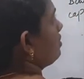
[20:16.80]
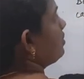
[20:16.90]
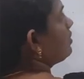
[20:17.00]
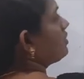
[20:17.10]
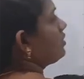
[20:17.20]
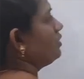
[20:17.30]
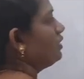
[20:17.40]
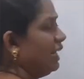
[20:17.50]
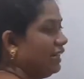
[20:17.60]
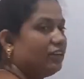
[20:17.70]
that
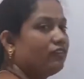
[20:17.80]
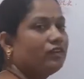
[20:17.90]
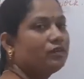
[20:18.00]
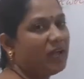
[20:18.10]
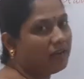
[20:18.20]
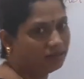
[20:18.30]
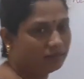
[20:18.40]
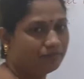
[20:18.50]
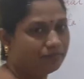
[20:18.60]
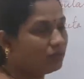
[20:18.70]
a network manner.
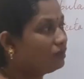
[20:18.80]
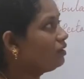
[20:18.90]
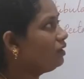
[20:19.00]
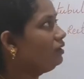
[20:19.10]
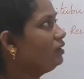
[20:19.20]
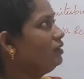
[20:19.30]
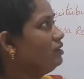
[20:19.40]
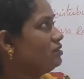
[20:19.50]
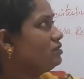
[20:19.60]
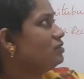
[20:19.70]
Okay,
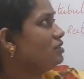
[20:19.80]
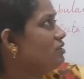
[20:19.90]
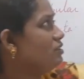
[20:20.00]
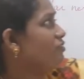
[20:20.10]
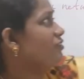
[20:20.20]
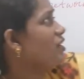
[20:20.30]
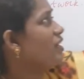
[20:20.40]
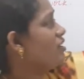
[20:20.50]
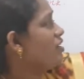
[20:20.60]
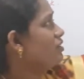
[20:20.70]
so the
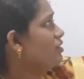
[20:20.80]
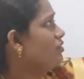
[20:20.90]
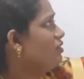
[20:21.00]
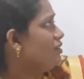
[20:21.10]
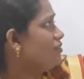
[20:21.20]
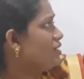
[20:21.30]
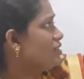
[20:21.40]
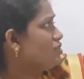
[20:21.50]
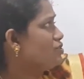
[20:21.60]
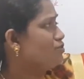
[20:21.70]
different arteriole
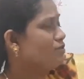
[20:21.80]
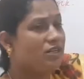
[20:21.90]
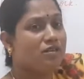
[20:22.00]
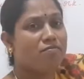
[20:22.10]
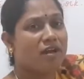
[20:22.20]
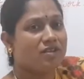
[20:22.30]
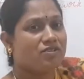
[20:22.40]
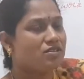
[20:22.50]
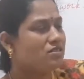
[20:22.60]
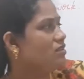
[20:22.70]
divides into many
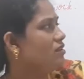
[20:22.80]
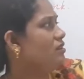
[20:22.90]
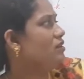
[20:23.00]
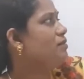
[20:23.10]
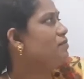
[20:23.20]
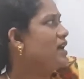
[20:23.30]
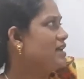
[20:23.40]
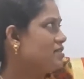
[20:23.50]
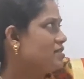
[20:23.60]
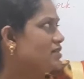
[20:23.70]
branches. That
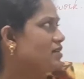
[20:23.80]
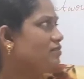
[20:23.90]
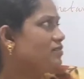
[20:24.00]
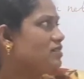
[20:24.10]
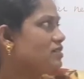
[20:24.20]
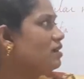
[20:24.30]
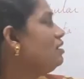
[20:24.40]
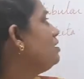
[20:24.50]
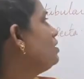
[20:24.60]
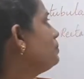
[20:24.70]
branches covers the
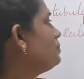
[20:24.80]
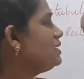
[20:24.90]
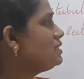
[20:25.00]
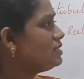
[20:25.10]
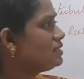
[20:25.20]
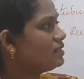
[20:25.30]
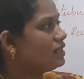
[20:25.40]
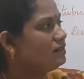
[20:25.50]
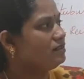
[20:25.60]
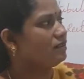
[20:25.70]
PCT
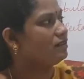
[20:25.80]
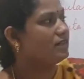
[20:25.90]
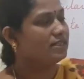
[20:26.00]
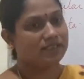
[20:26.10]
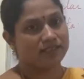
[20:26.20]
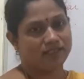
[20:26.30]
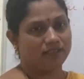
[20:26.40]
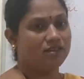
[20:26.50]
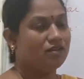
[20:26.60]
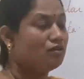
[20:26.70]
and DCT.
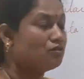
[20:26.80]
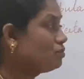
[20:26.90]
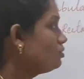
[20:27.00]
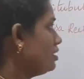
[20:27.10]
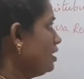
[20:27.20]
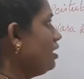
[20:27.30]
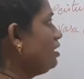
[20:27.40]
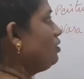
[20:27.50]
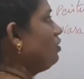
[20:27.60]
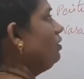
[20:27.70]
So they
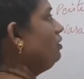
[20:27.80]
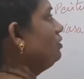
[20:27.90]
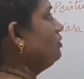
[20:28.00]
are called